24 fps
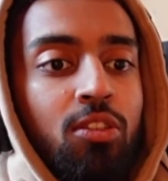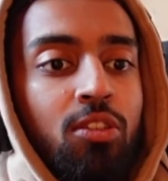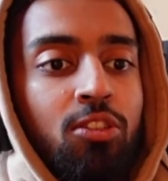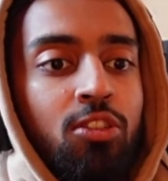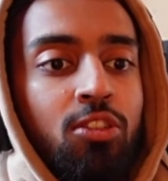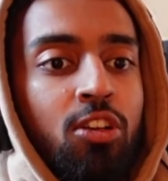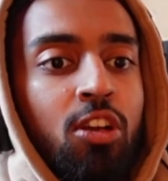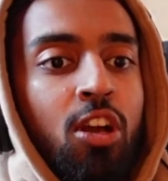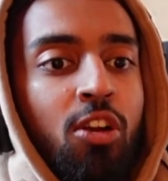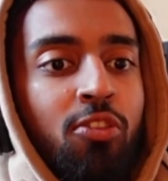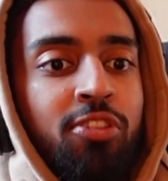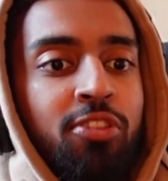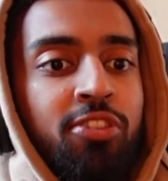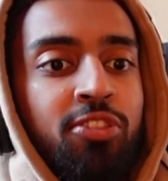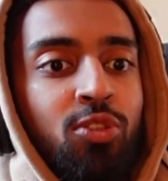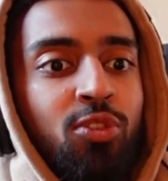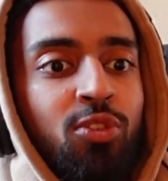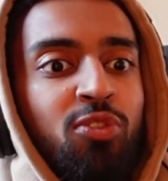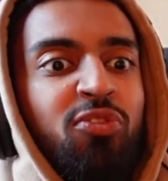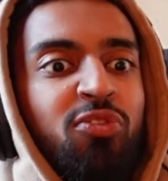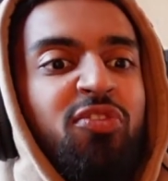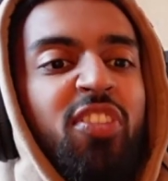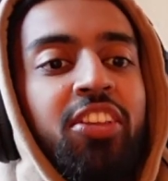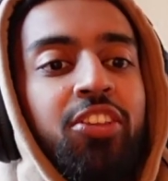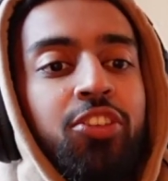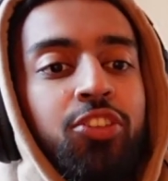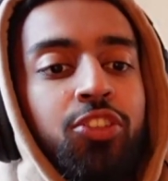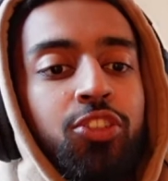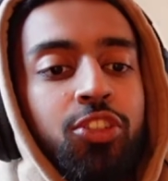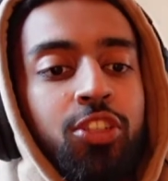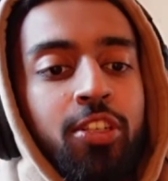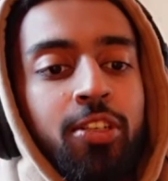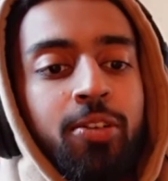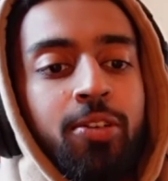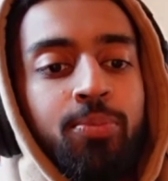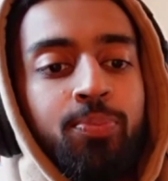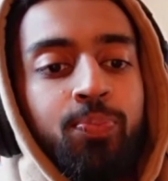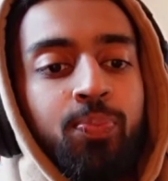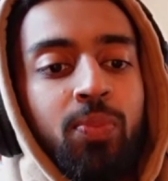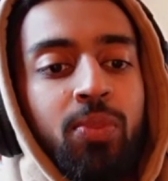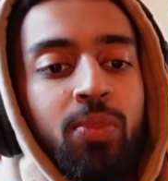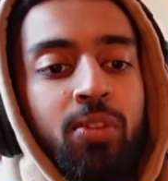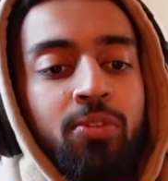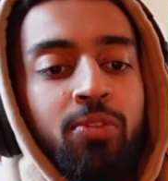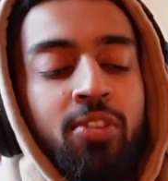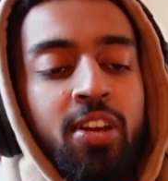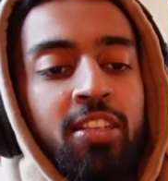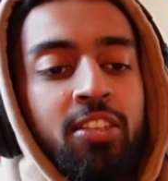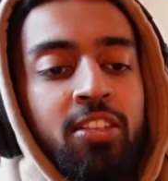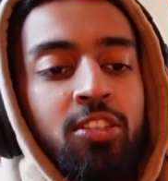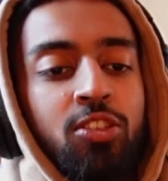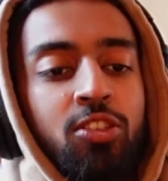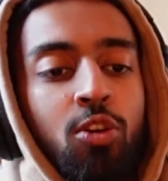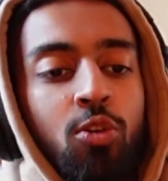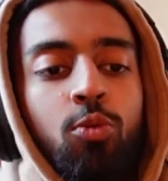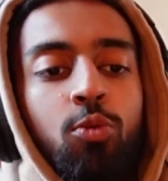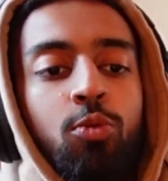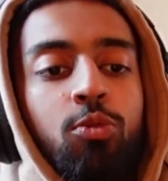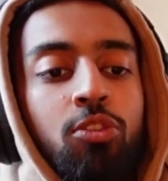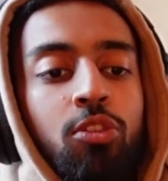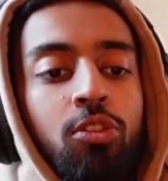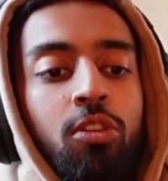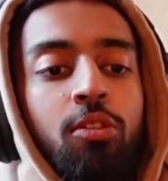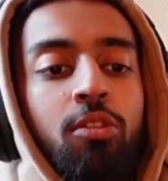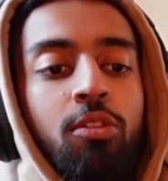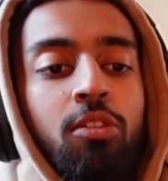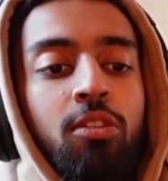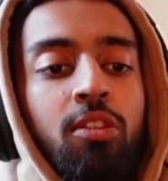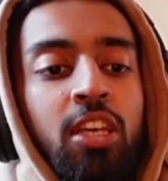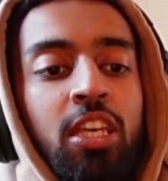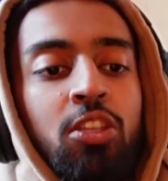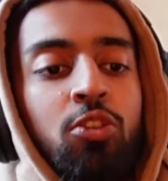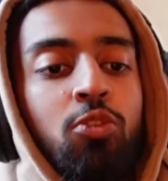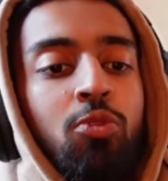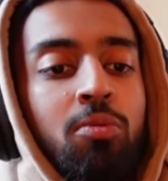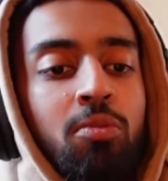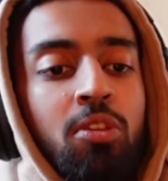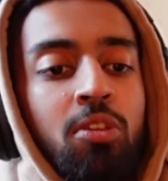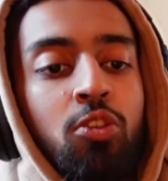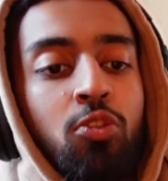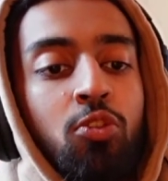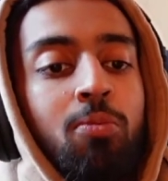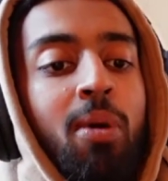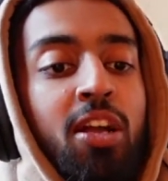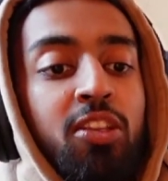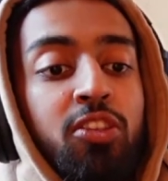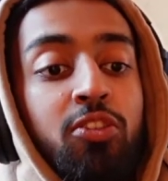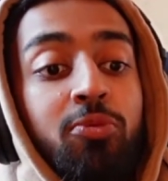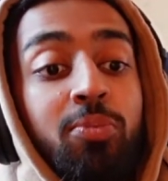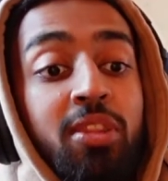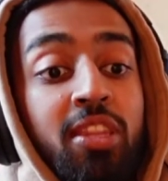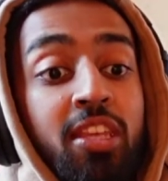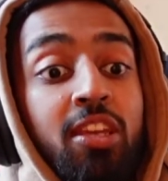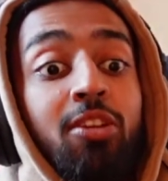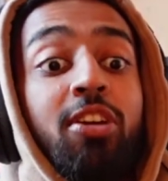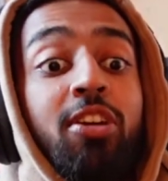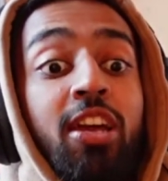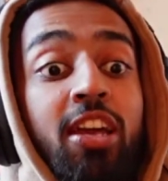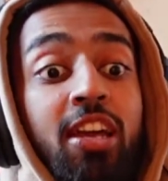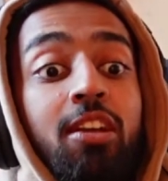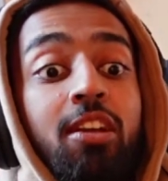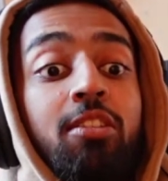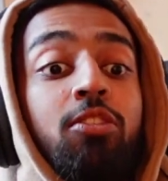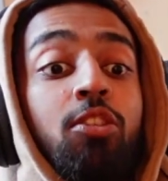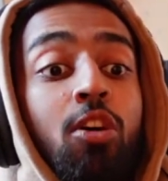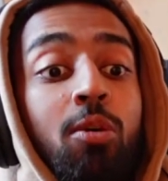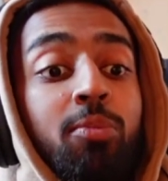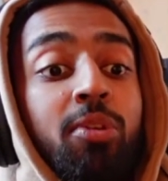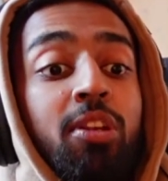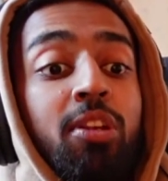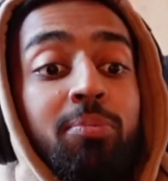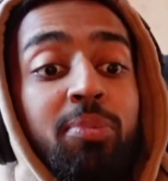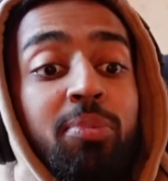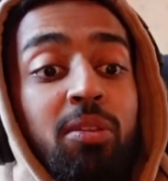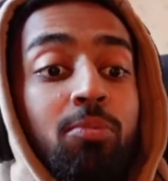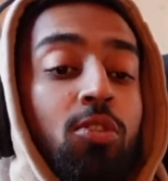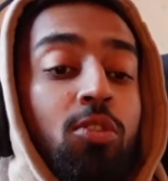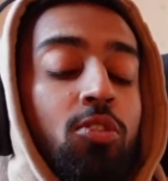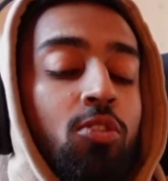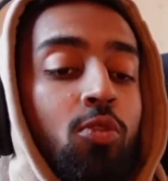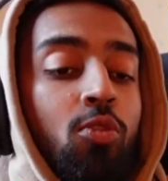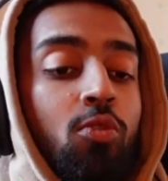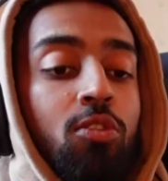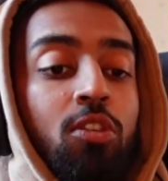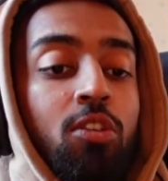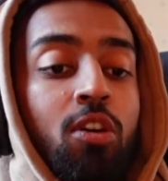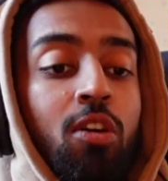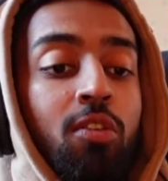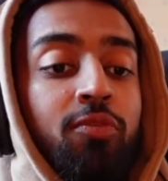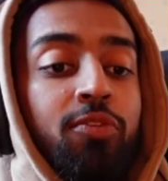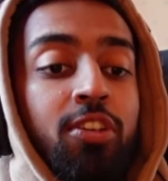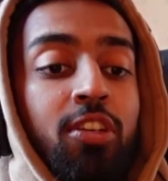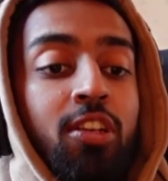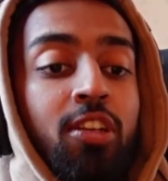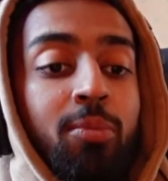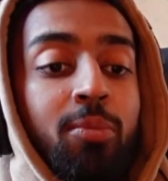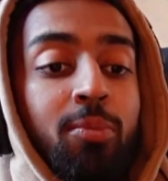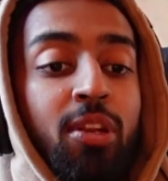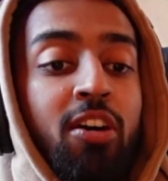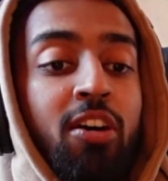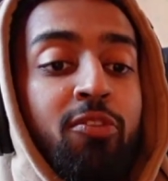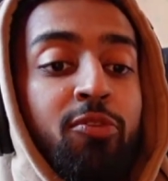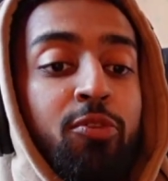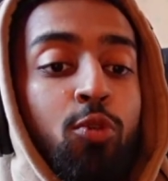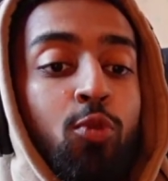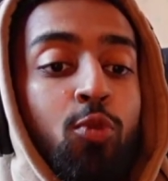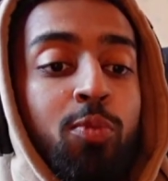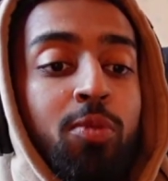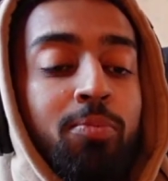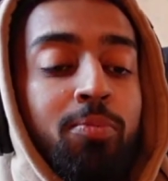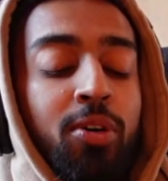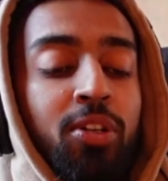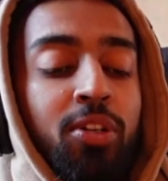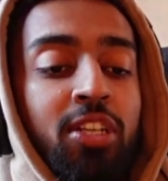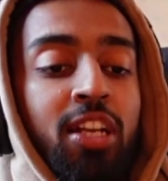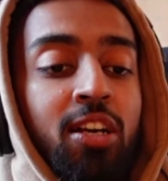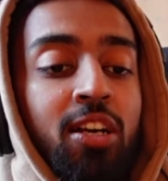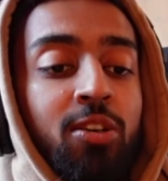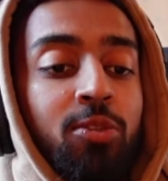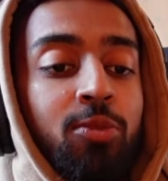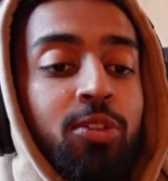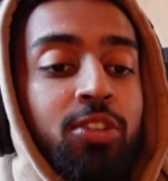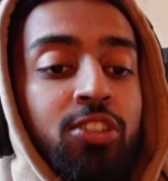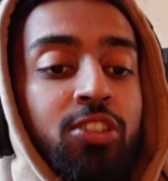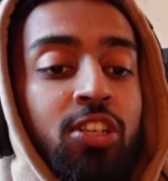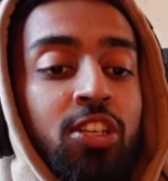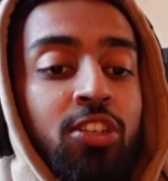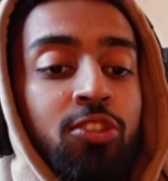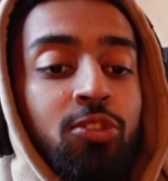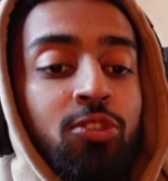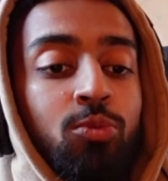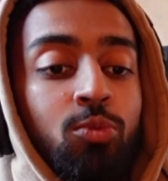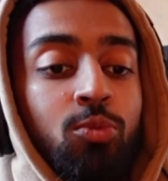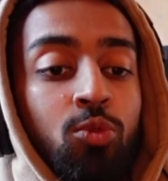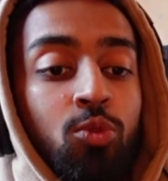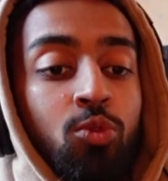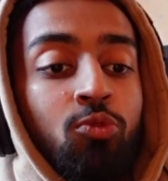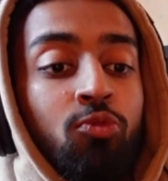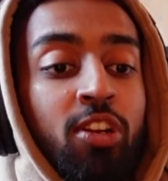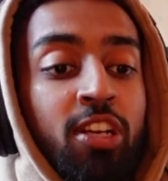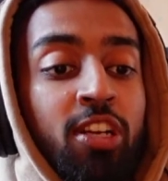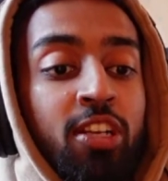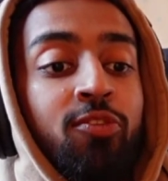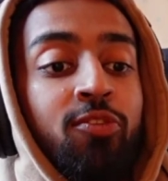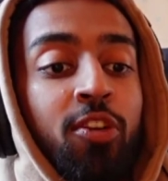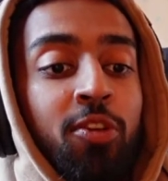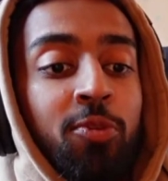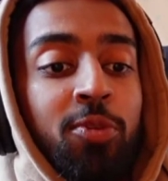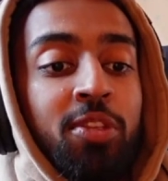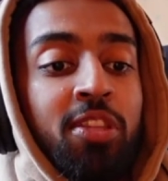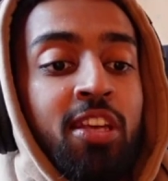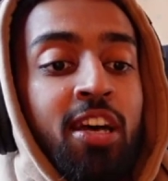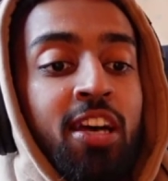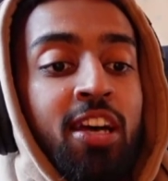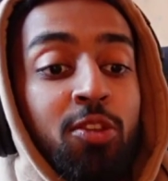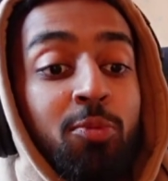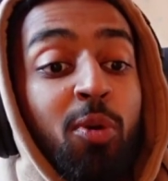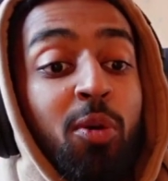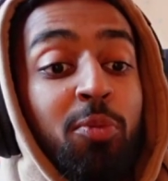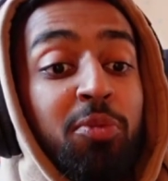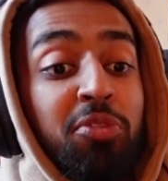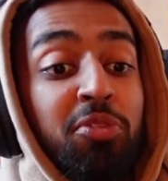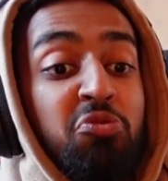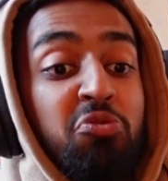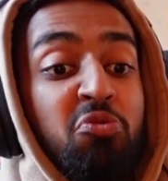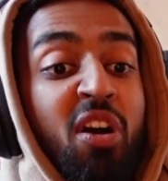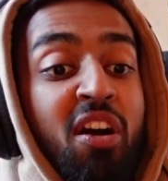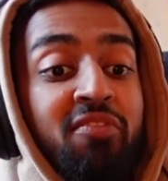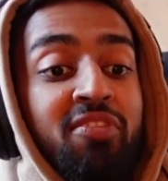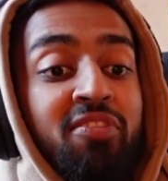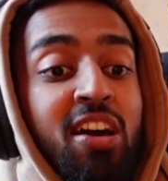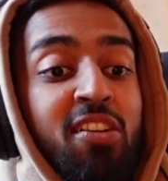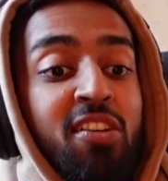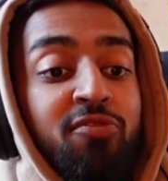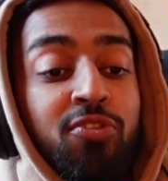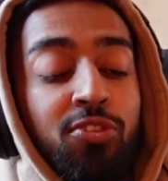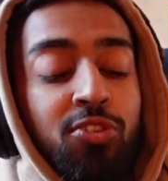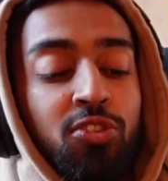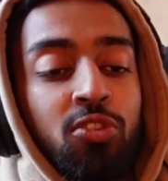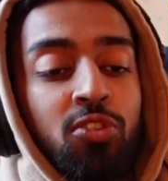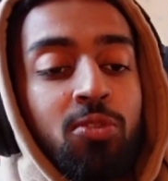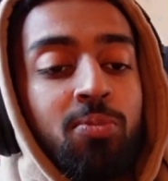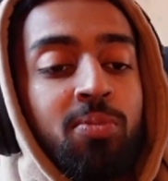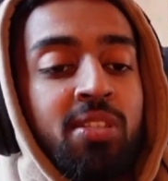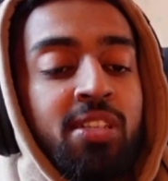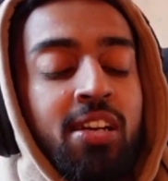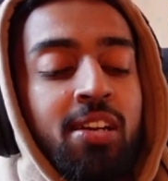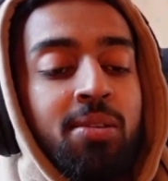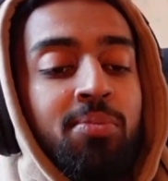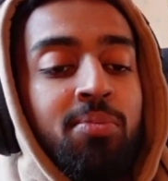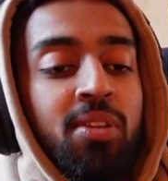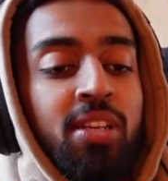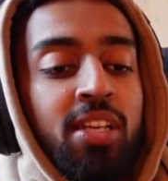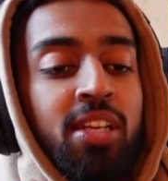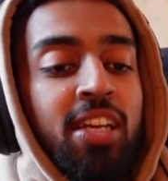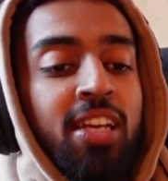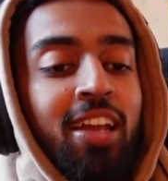the current sort of venture, right? So in your mind, you've been thinking, okay, I'm going to be more confident, I'm going to have an open body language, and you're really following that. And you probably do have that for some time.